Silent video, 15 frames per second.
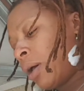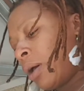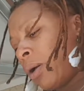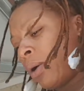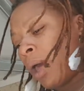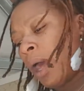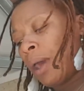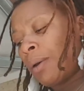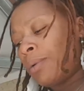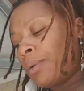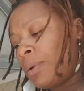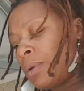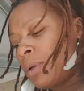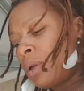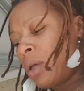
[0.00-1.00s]
Okay,
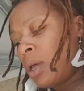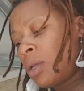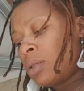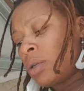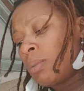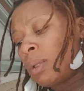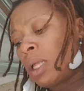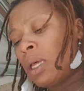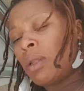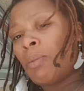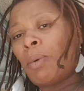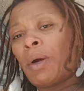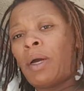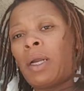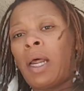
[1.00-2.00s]
so I'm gonna lay the
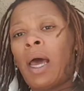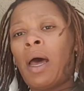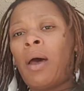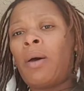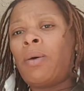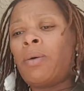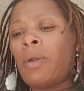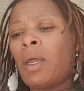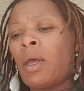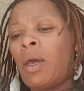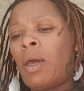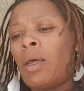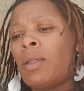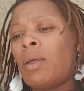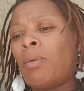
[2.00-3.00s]
bird out,
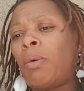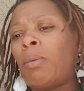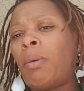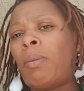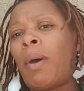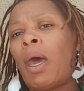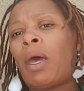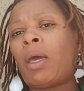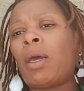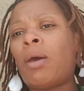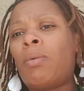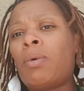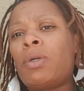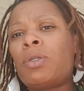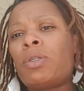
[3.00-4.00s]
and then we'll be back
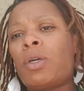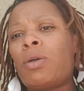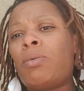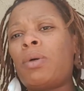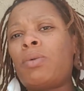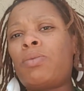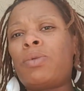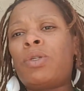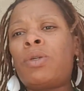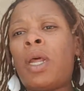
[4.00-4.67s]
and we'll show you what to do